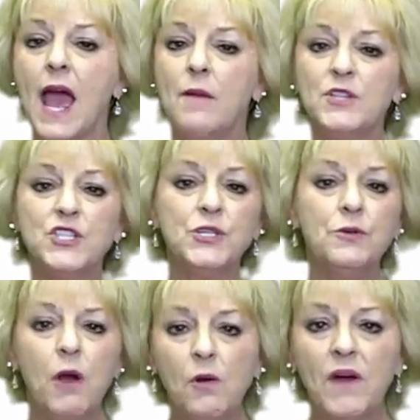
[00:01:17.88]
How much do
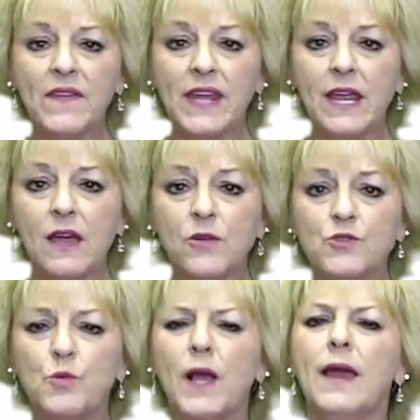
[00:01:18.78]
you owe on that
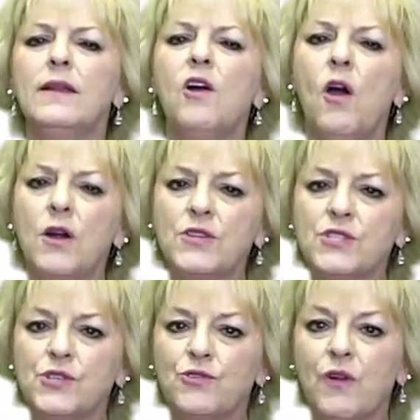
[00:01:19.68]
house? What kind of cars
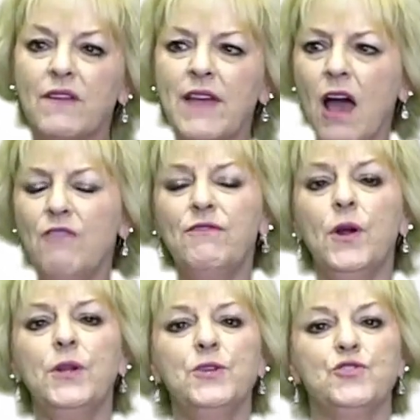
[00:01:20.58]
do you drive? How
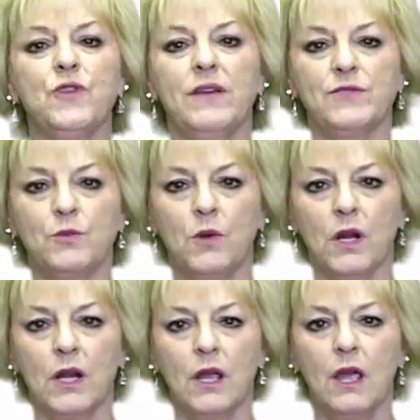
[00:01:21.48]
far do you drive to
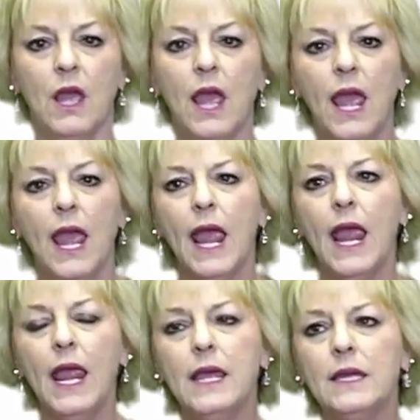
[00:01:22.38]
work?
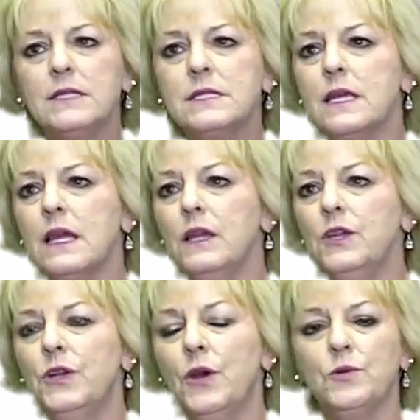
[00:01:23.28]
And,
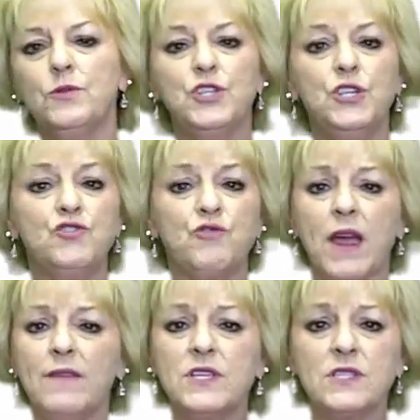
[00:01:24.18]
you know, do you
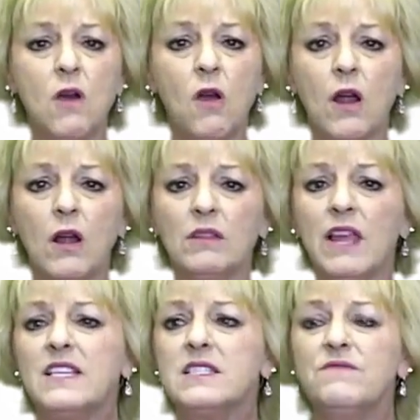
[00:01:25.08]
drive this car
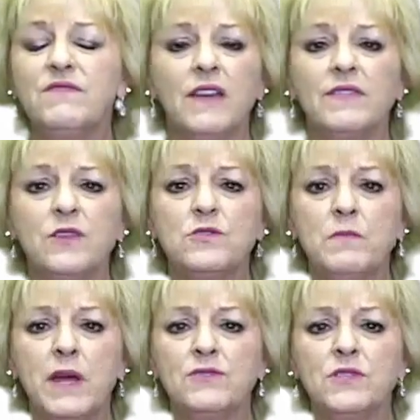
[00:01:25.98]
less than
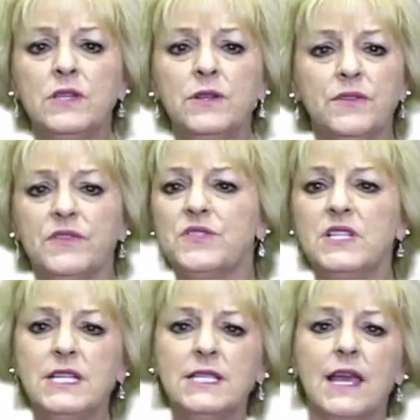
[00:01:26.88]
5,000 miles a year? There's
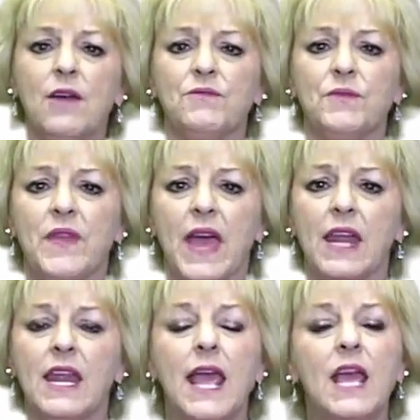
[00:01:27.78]
a discount for that.